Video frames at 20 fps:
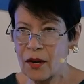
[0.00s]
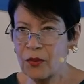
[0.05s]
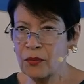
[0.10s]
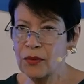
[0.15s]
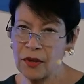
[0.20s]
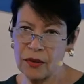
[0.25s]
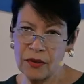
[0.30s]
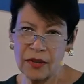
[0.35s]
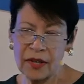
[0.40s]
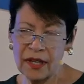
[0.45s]

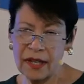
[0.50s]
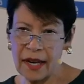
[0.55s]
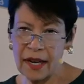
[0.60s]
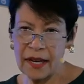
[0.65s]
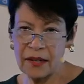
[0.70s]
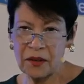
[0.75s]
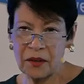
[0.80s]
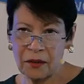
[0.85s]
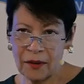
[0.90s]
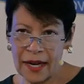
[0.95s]
Rooted
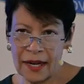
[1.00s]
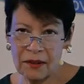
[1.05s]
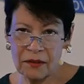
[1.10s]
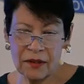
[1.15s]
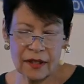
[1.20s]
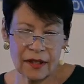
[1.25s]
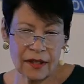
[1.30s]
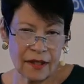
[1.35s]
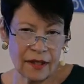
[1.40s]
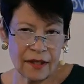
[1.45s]
and
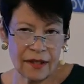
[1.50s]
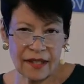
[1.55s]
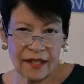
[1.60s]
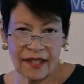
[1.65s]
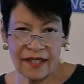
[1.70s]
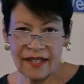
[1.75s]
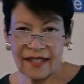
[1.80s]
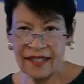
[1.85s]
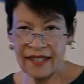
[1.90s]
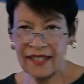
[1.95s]
grounded.
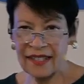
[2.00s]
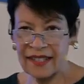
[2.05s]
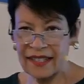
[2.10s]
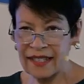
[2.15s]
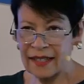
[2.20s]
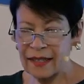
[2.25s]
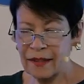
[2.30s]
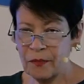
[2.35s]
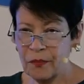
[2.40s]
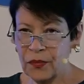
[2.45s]

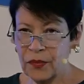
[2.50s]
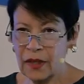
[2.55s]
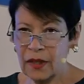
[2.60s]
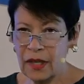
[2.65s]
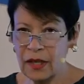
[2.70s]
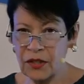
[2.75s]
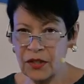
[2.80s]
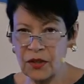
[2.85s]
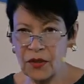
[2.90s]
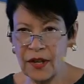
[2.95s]

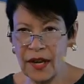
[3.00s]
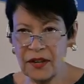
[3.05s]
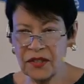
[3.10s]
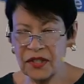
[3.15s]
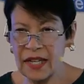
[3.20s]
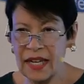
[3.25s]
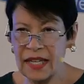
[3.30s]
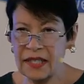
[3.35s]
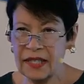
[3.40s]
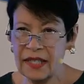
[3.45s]
In
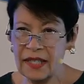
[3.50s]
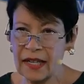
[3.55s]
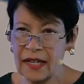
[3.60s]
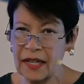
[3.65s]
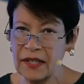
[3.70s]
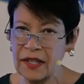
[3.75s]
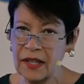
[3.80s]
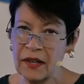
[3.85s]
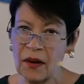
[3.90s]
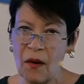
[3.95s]
2018, I
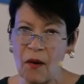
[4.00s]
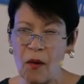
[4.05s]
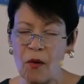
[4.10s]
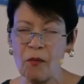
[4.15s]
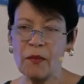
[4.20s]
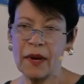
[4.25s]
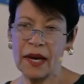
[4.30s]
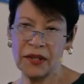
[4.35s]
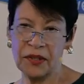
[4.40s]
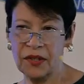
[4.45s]
did a whole
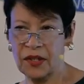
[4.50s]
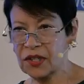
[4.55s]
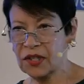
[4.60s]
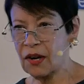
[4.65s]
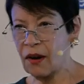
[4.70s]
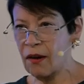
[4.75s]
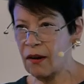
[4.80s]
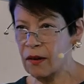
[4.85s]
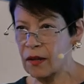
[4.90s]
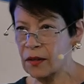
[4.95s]
message
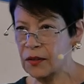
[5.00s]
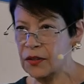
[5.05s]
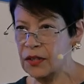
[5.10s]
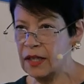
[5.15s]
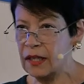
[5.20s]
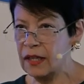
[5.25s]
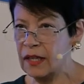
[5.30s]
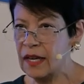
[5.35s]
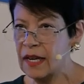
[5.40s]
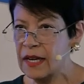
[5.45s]
called
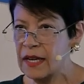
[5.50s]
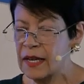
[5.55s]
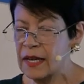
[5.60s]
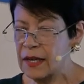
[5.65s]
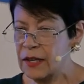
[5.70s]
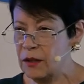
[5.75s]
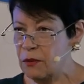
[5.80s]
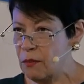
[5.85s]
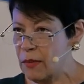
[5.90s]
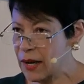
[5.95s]
The
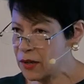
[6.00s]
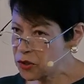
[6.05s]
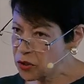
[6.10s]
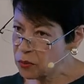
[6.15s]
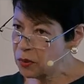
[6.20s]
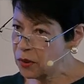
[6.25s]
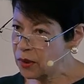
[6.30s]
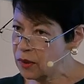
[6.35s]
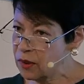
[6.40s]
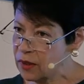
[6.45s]

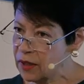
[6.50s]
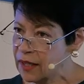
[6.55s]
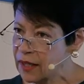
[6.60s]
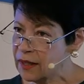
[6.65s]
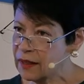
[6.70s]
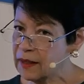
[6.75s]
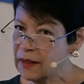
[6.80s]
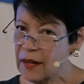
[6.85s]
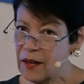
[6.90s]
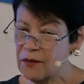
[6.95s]
Immeasurable
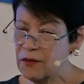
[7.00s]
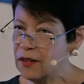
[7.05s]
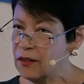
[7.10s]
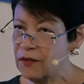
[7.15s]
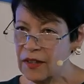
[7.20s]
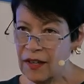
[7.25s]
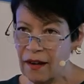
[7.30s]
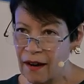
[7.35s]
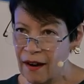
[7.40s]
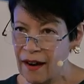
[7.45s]
Love
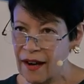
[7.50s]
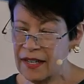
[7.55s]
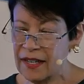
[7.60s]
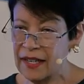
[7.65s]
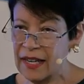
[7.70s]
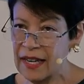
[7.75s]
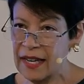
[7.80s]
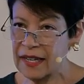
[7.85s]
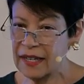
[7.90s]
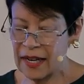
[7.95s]
of God,
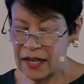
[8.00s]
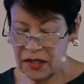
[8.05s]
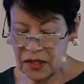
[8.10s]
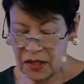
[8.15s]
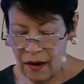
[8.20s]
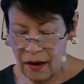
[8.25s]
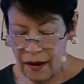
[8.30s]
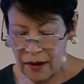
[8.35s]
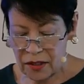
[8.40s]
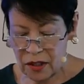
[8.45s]
and I
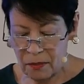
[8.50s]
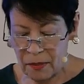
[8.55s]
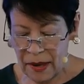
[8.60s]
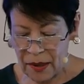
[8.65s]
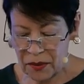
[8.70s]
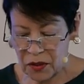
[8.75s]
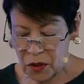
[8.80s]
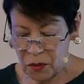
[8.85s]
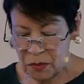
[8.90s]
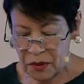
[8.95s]
talked
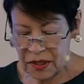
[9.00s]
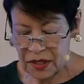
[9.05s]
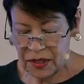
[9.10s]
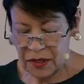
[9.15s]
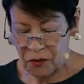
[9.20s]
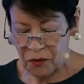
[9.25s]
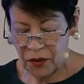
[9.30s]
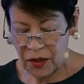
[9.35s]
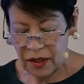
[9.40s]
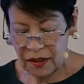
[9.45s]
about
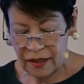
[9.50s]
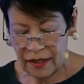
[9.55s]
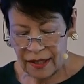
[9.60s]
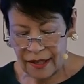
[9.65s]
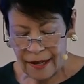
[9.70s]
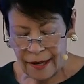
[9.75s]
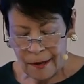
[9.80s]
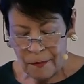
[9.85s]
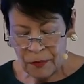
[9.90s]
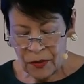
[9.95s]

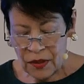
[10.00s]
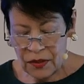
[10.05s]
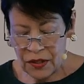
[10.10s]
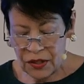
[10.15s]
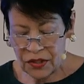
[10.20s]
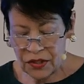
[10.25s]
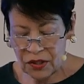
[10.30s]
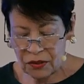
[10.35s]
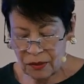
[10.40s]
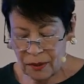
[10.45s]
specifically
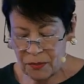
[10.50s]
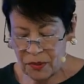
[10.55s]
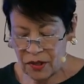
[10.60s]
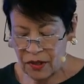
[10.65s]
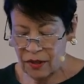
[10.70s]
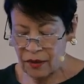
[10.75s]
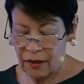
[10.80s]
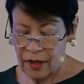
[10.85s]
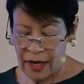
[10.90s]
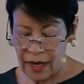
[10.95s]
this
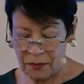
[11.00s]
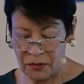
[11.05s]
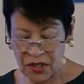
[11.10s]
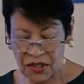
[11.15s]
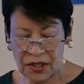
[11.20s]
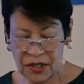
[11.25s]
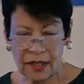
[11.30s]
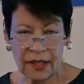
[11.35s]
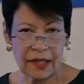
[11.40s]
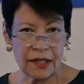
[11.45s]
scripture, and I'm
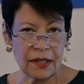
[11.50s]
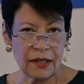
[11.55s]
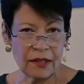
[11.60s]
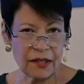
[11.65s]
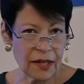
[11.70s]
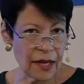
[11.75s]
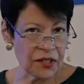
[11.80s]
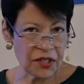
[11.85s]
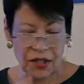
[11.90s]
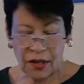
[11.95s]
just going to
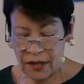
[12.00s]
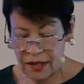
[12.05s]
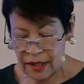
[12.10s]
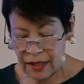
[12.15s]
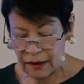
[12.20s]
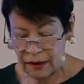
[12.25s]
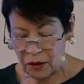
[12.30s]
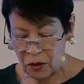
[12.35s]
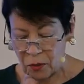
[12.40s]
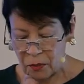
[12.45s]
touch on it
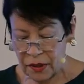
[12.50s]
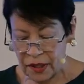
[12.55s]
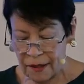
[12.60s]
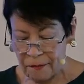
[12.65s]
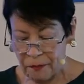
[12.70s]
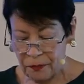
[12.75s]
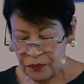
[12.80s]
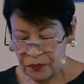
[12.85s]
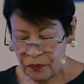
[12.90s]
a little bit.